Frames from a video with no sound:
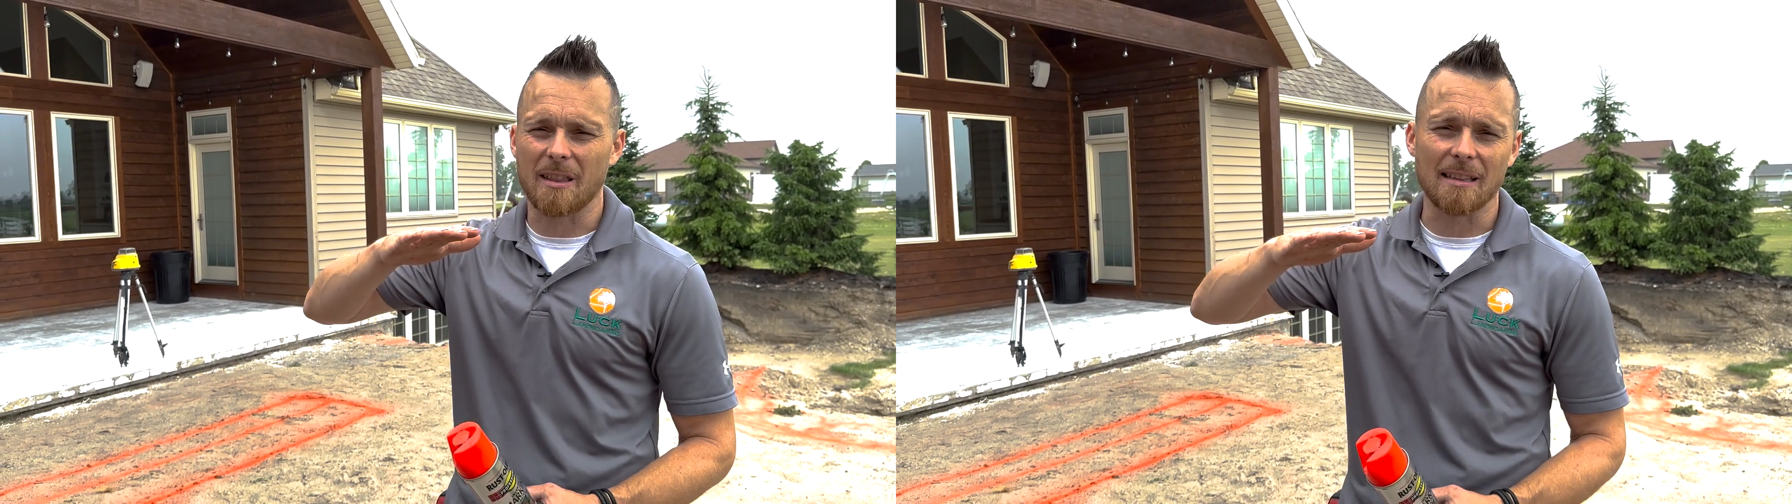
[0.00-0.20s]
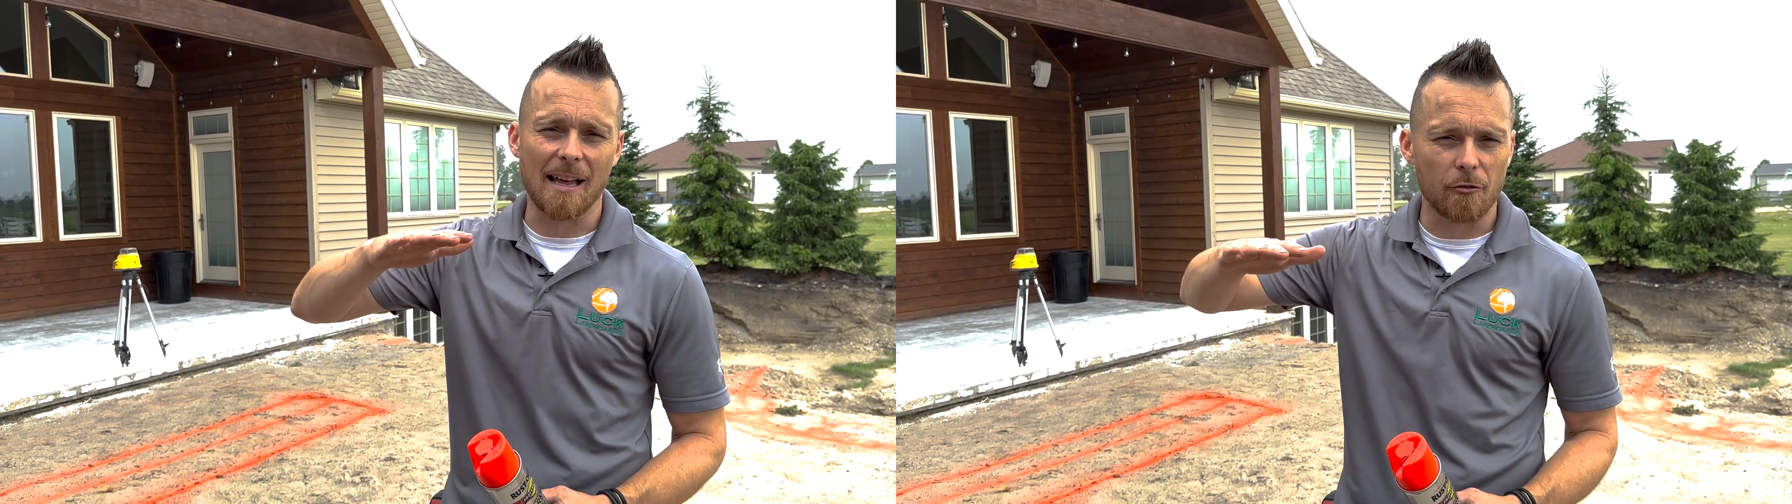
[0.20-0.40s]

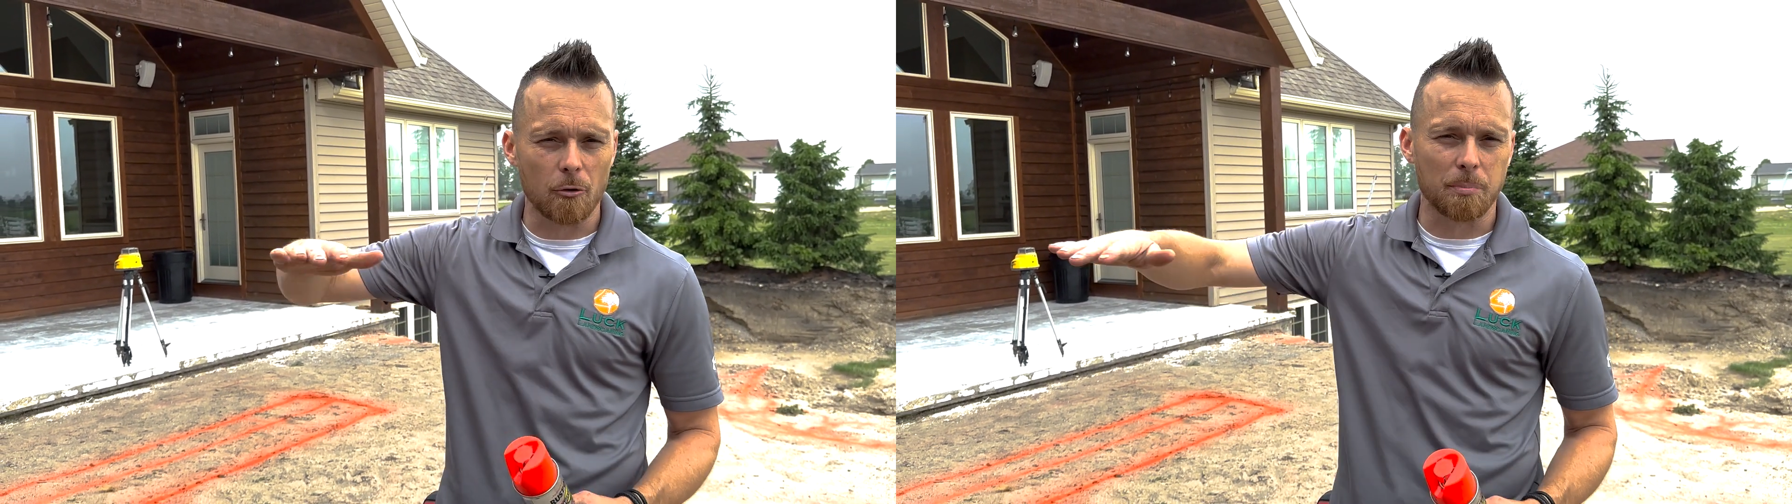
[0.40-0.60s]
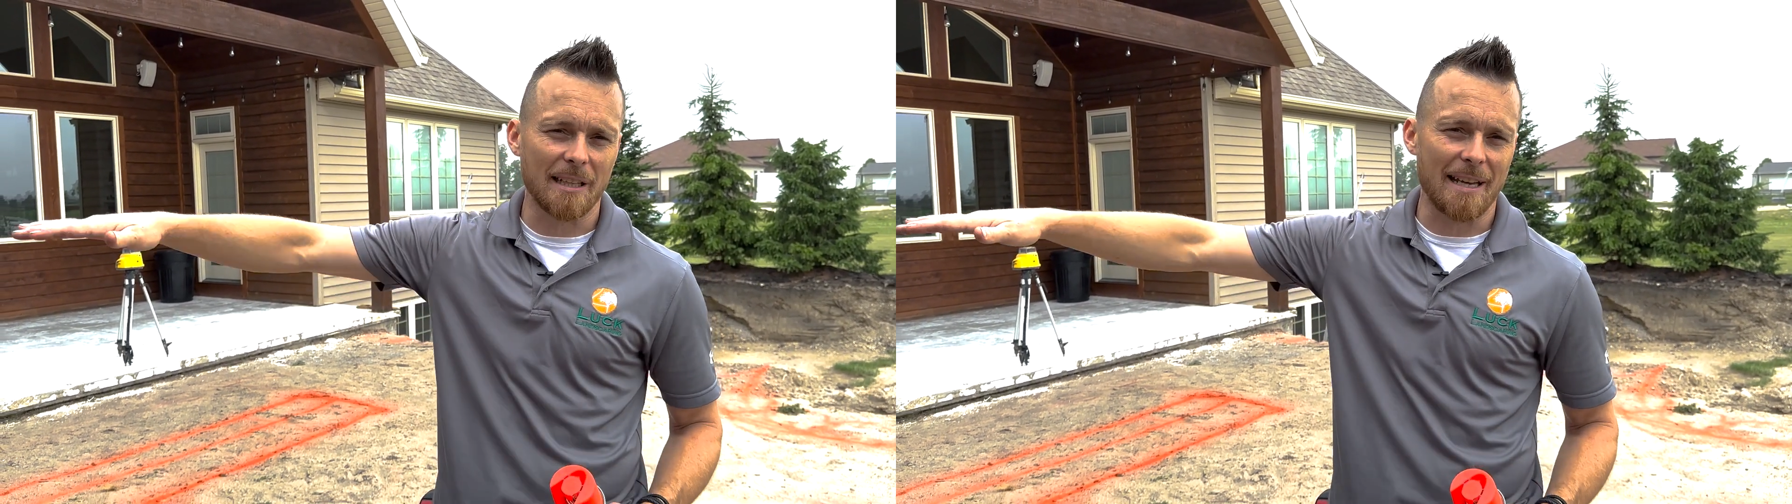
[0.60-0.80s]
level
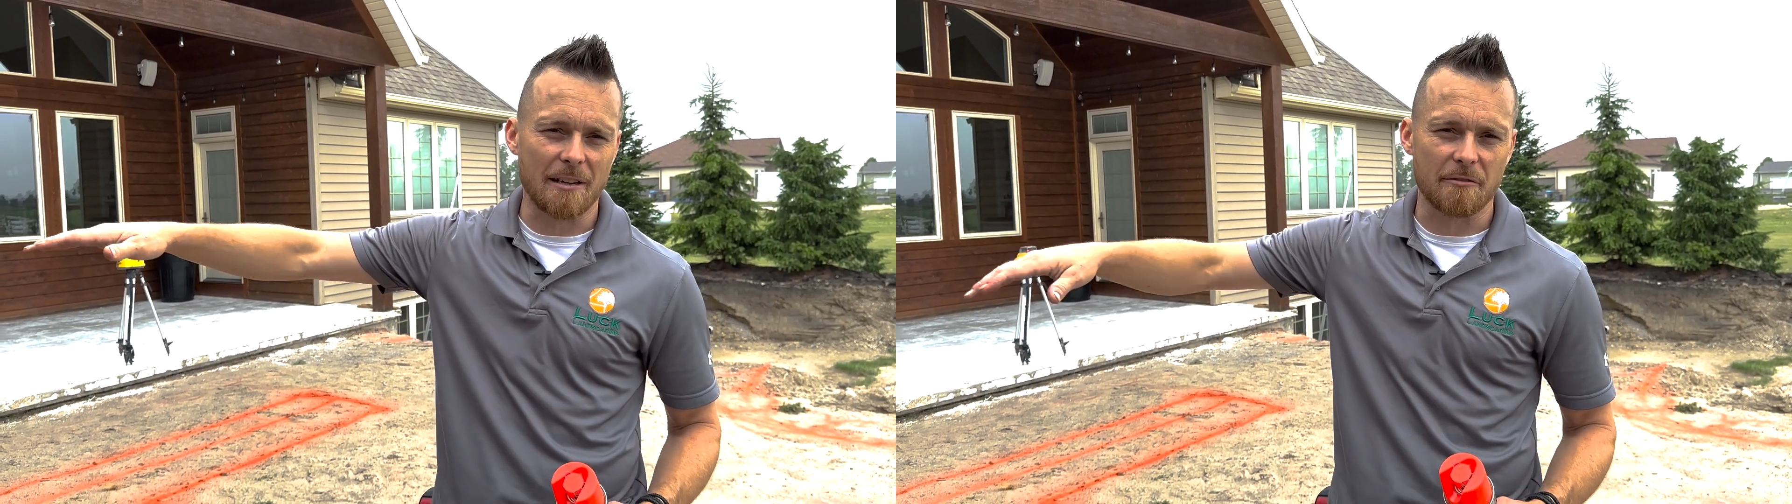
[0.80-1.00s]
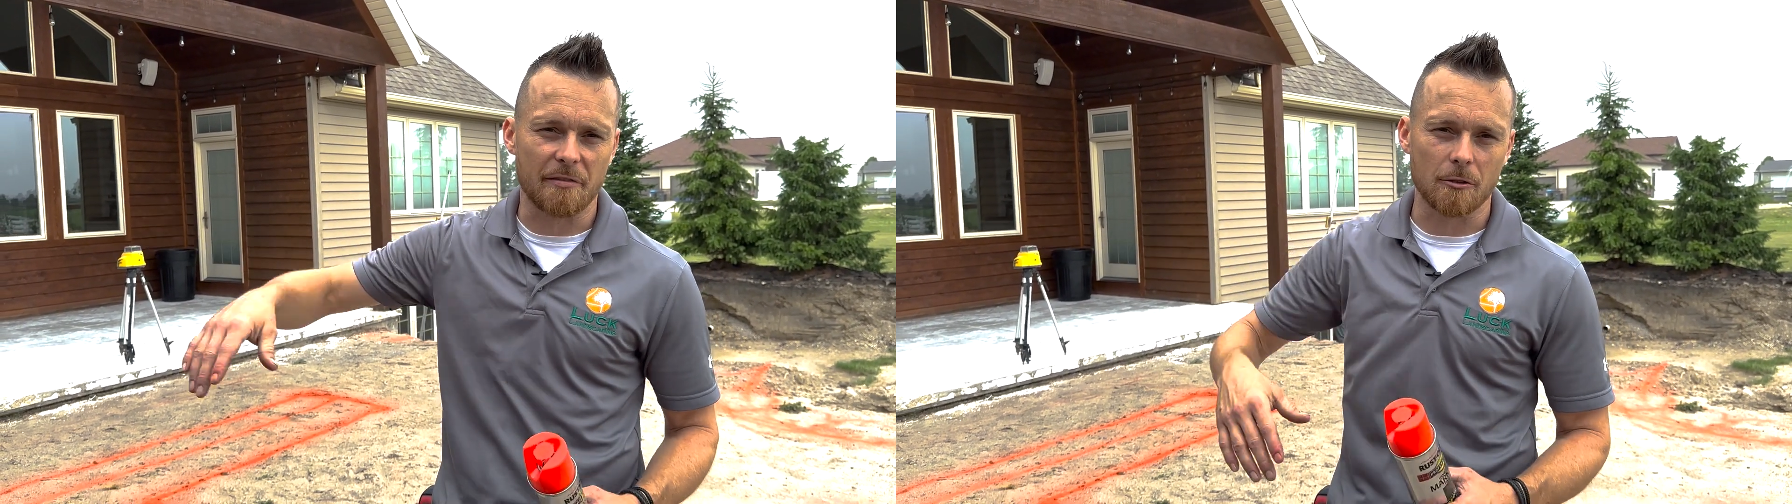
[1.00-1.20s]

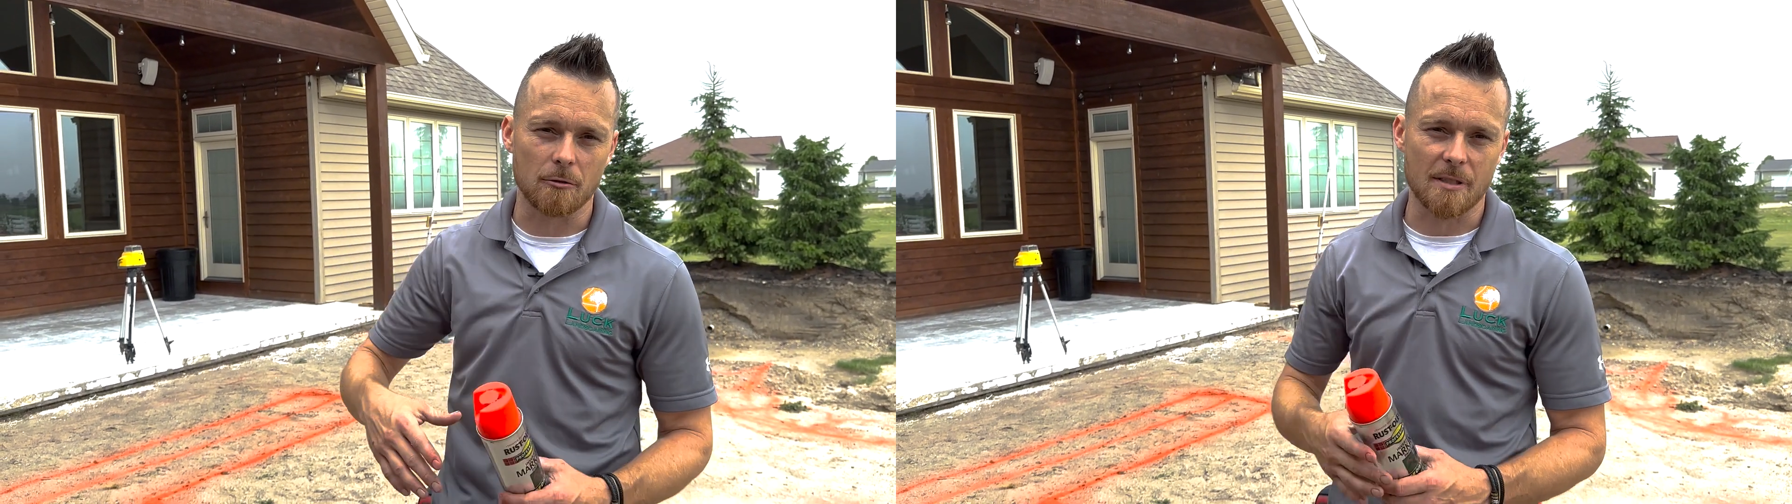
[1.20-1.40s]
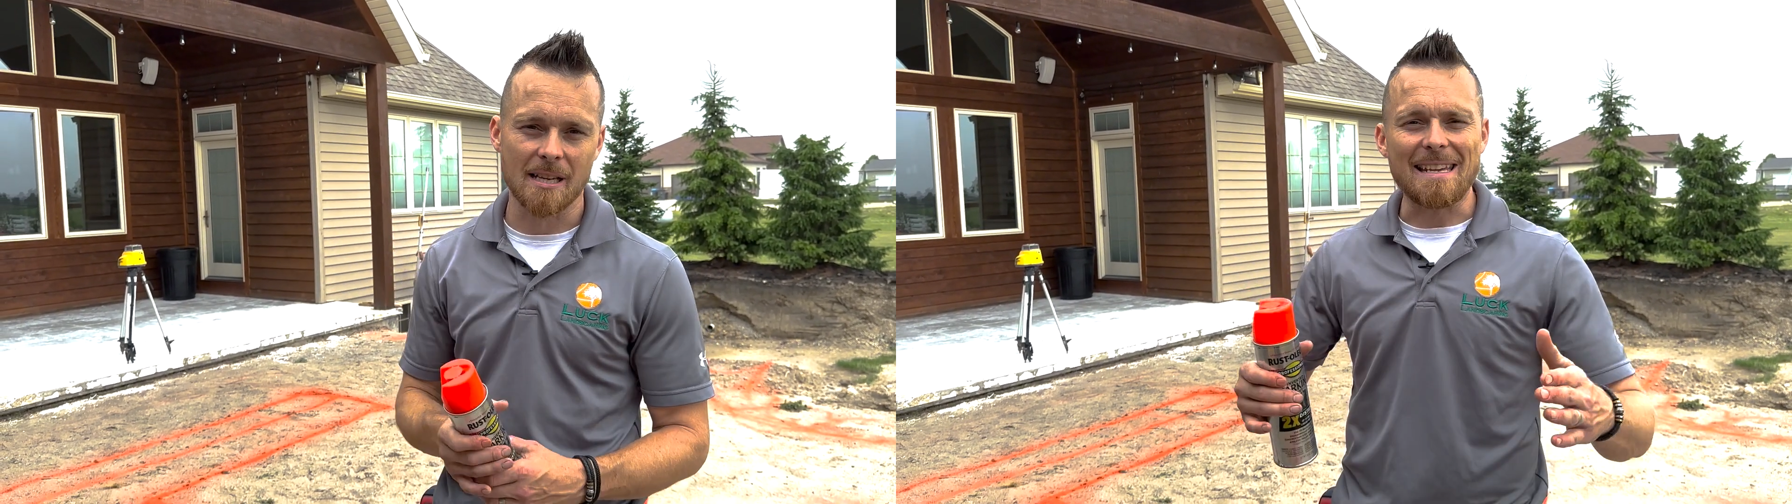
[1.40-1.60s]
playing fields,